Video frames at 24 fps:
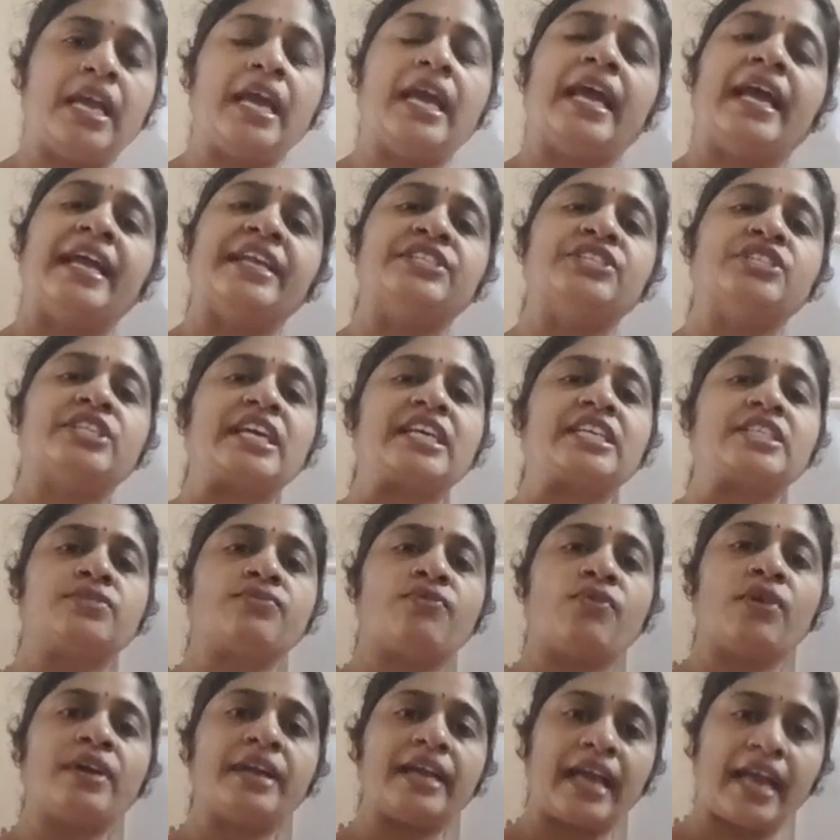It checks
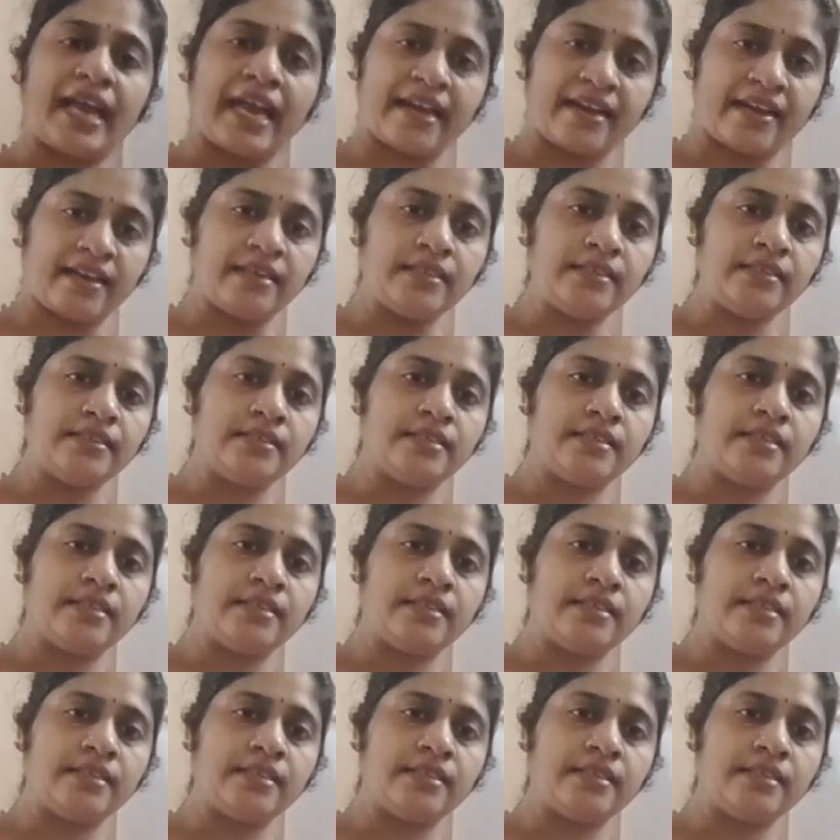for error